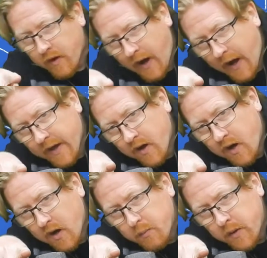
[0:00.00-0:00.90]
high
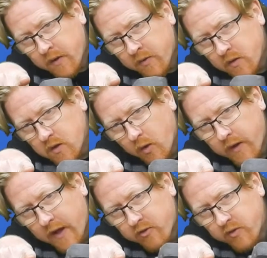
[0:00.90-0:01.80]
up the load
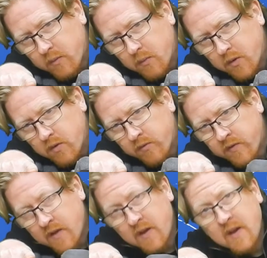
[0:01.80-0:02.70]
actually
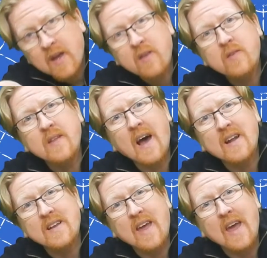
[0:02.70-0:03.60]
moves, he's
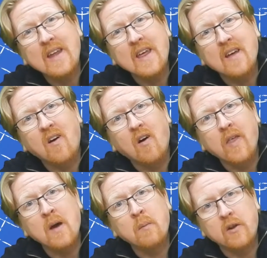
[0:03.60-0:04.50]
not gaining all
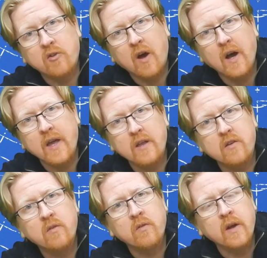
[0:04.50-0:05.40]
that much height,
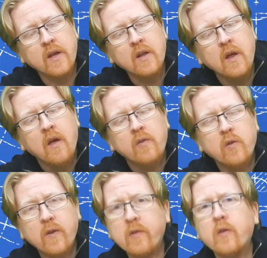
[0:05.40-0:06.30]
right?
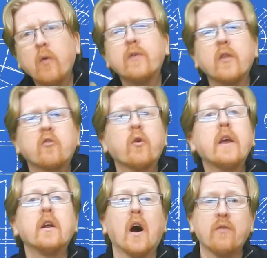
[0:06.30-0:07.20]
So this is always the
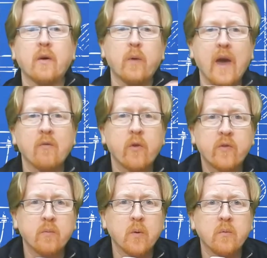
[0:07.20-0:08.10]
trade-off that we have with
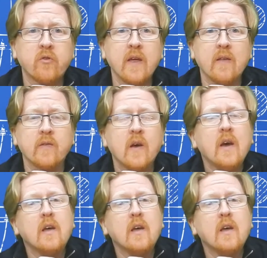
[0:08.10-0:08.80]
simple machines.